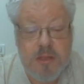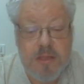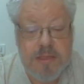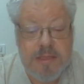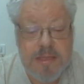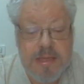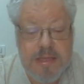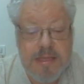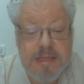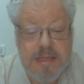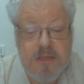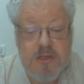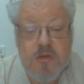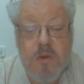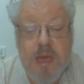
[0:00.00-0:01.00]
The
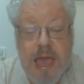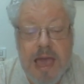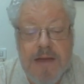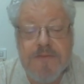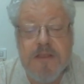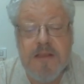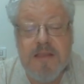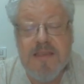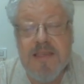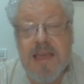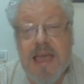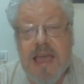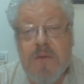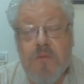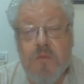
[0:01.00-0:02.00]
thesis, you have to decide